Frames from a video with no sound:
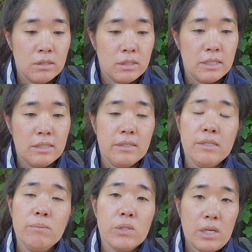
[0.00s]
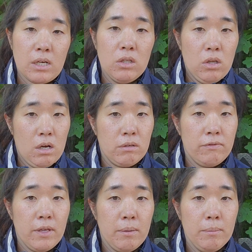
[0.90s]
it seems like a lot of
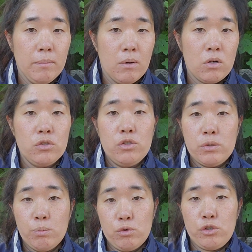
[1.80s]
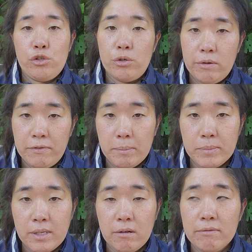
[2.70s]
them are just more sure of
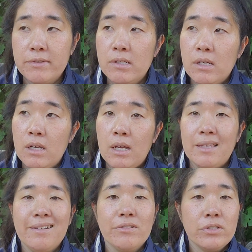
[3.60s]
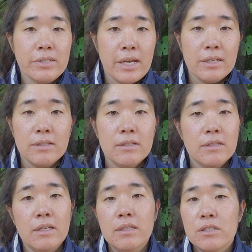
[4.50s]
themselves. And I understand
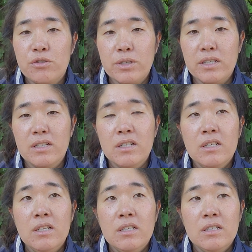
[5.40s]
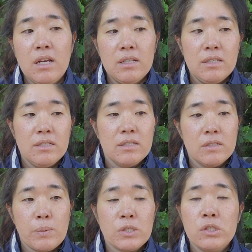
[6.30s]
the industry, at least,
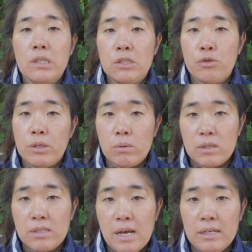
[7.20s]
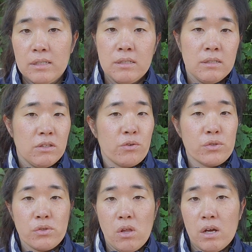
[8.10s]
especially the tree work side, there's
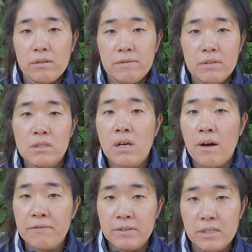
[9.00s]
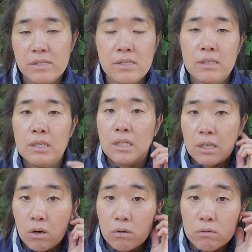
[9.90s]
a lot of toughness,
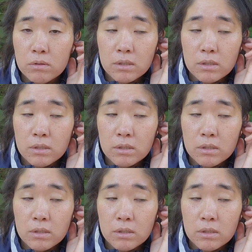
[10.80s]
ego.